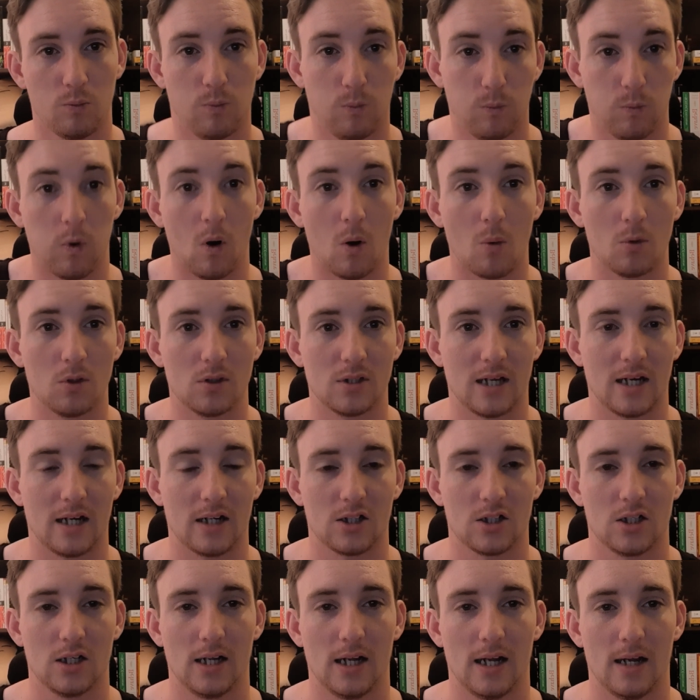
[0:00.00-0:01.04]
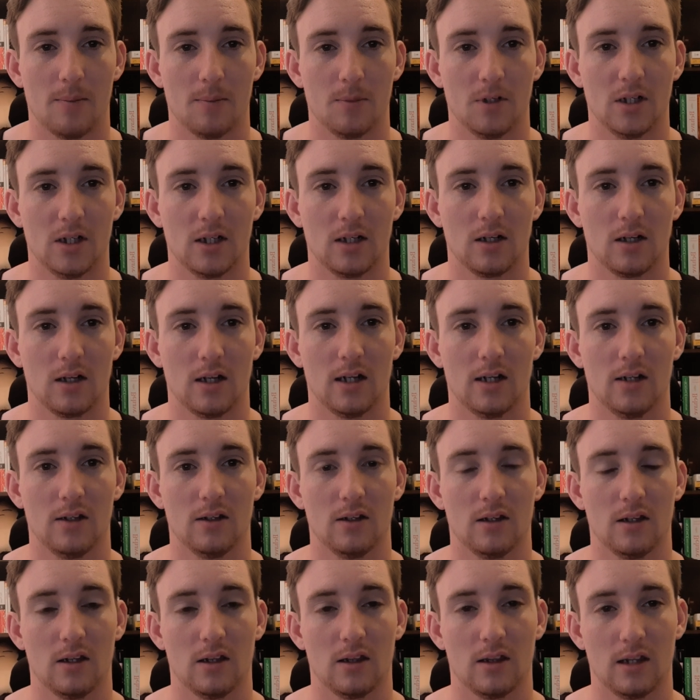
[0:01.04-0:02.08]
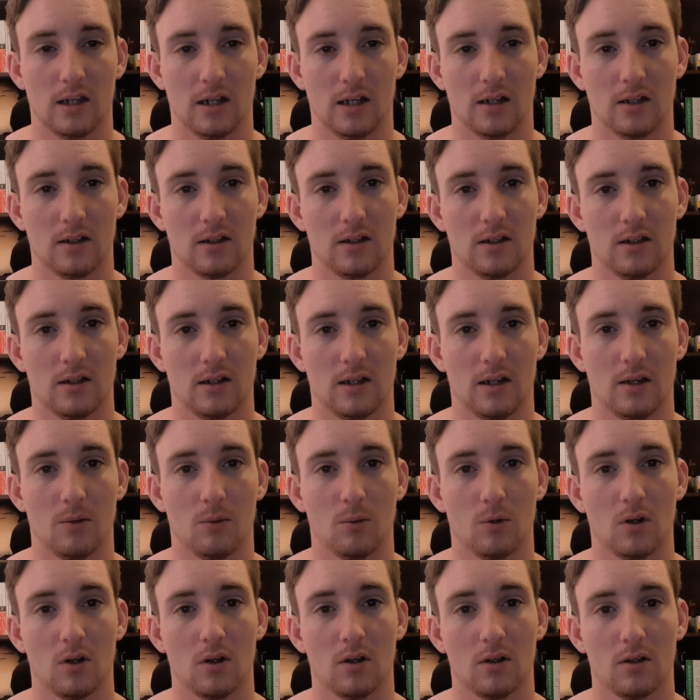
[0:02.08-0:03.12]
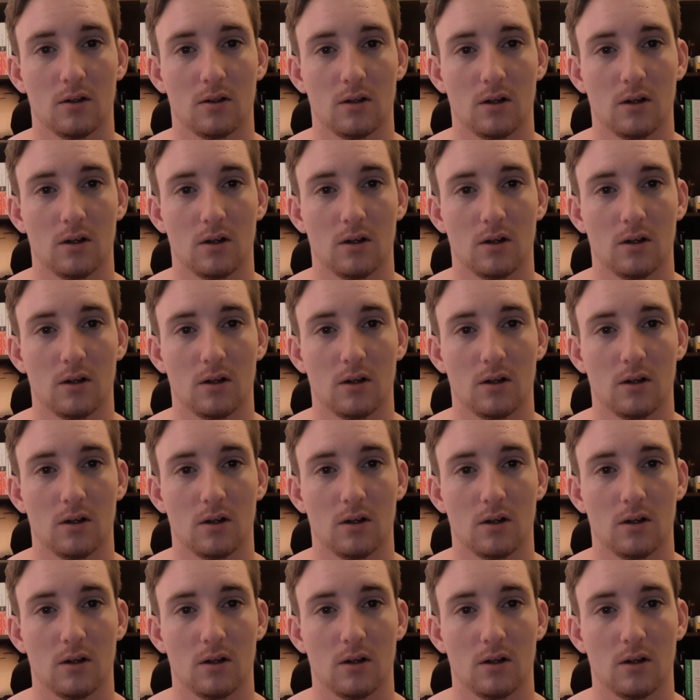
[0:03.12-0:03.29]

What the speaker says: what was actually happening in the thing that they were